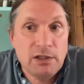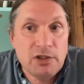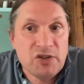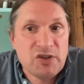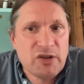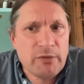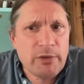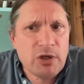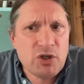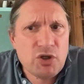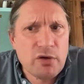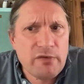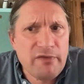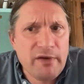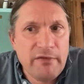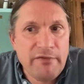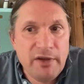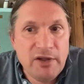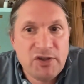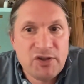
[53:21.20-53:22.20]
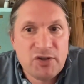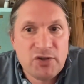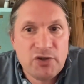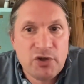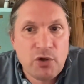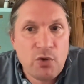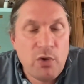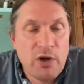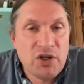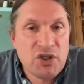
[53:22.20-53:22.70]
So I'm not sure if I've answered your
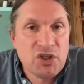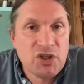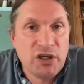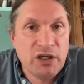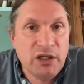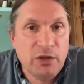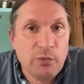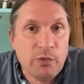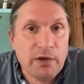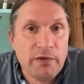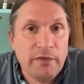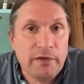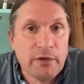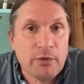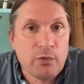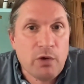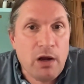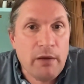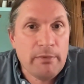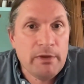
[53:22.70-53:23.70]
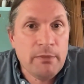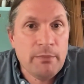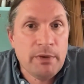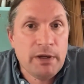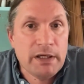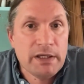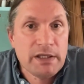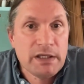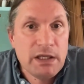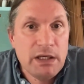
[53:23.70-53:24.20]
question anywhere in there, Robbie,
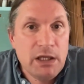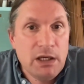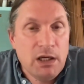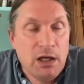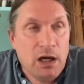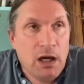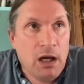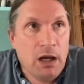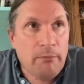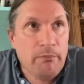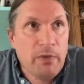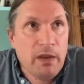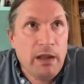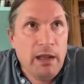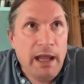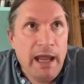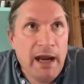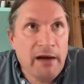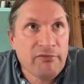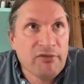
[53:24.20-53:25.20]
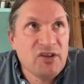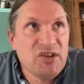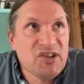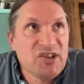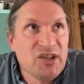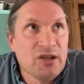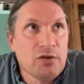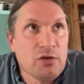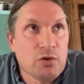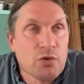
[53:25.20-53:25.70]
but um, every
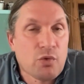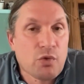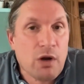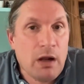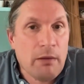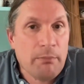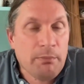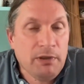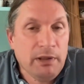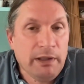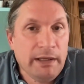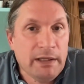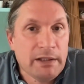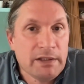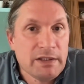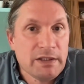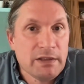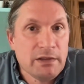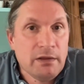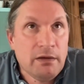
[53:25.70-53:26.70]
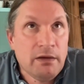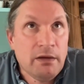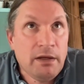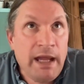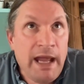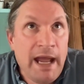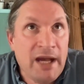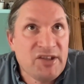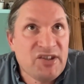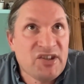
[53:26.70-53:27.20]
single crop plant
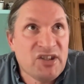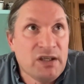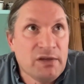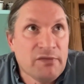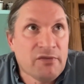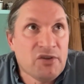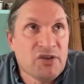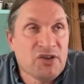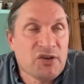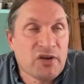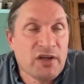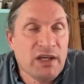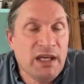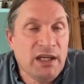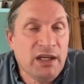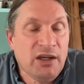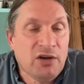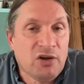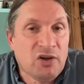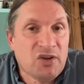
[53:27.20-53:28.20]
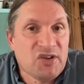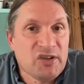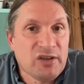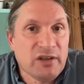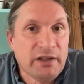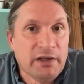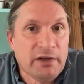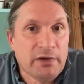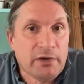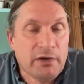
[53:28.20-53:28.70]
has a different circadian
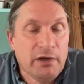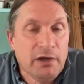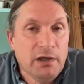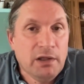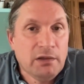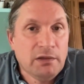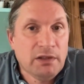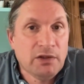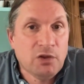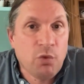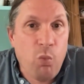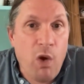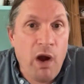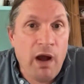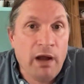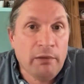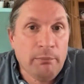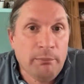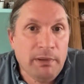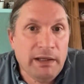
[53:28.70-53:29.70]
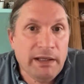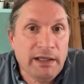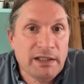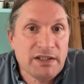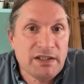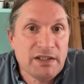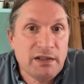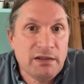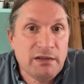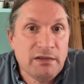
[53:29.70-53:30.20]
oscillator than the wild
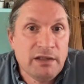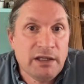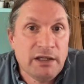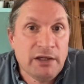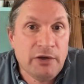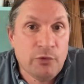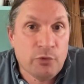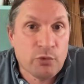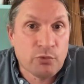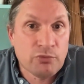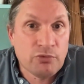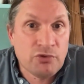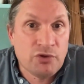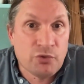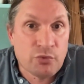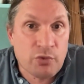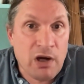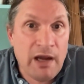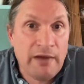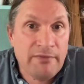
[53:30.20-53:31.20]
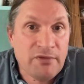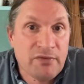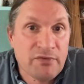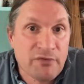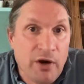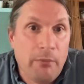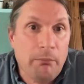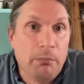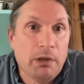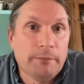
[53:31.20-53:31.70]
plant that it derived
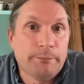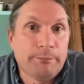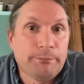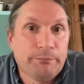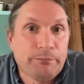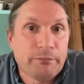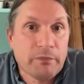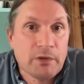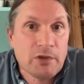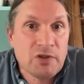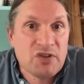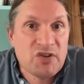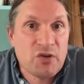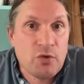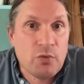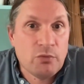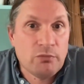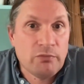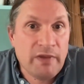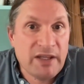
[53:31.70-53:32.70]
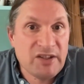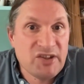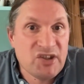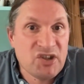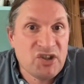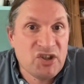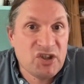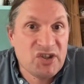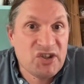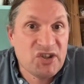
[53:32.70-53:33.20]
from. So that's a
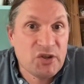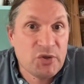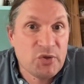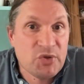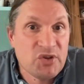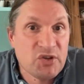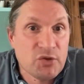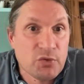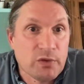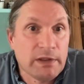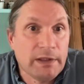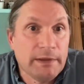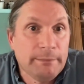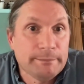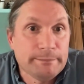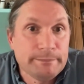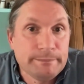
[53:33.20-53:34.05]
just so story.